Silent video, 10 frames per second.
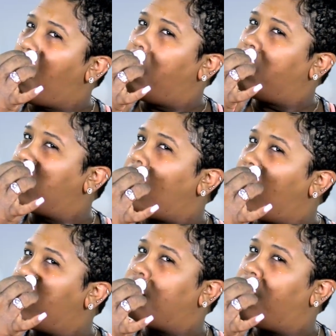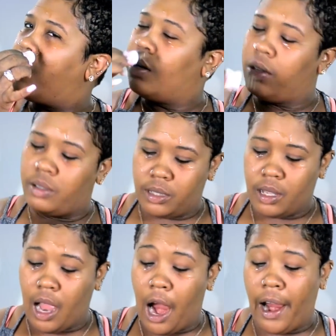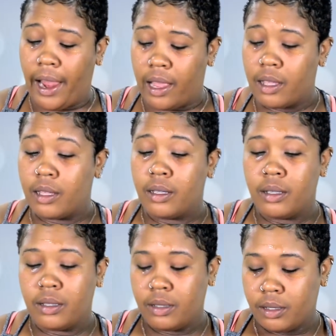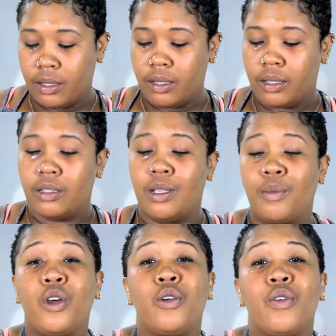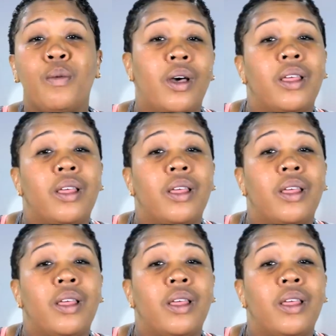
on on the sides of my nose. All right, so I'm going to rub